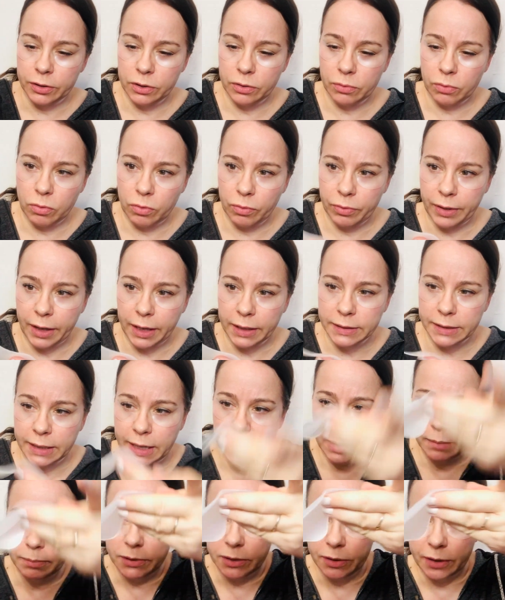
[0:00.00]
You hold that
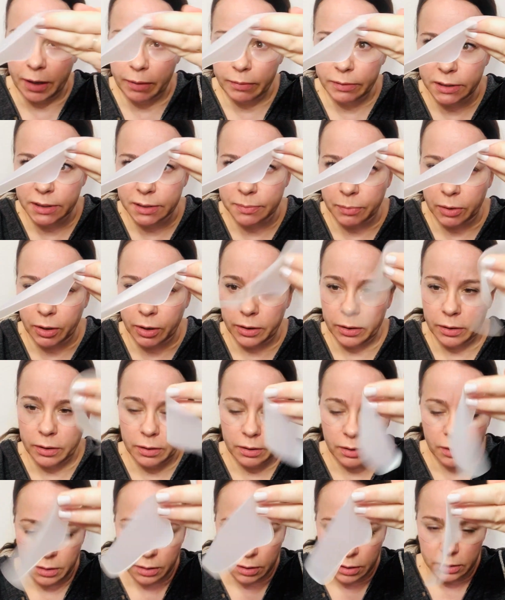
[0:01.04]
tab, so that was smart
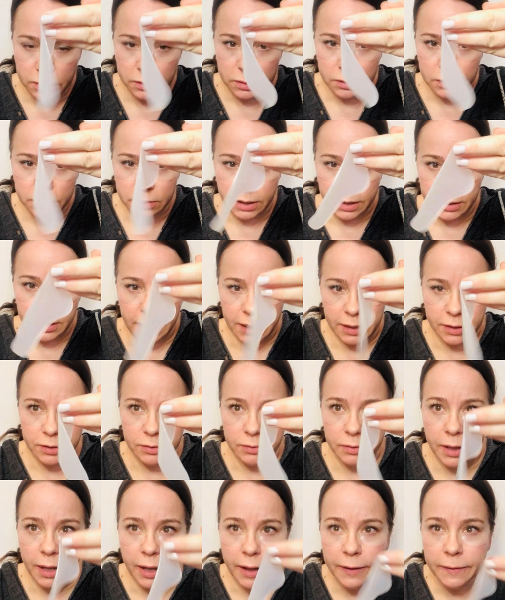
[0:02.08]
that they
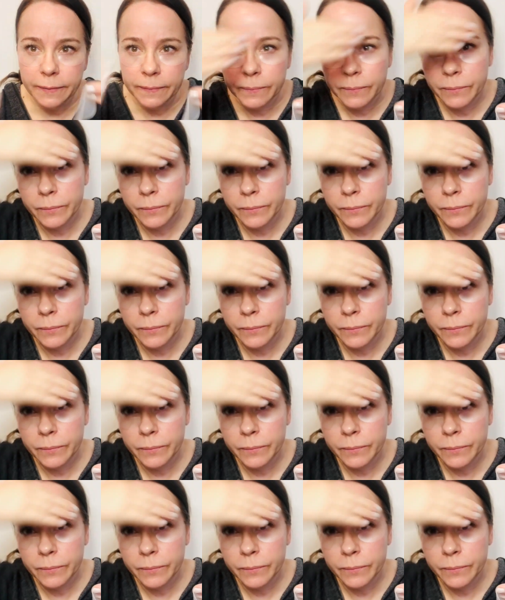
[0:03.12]
do that.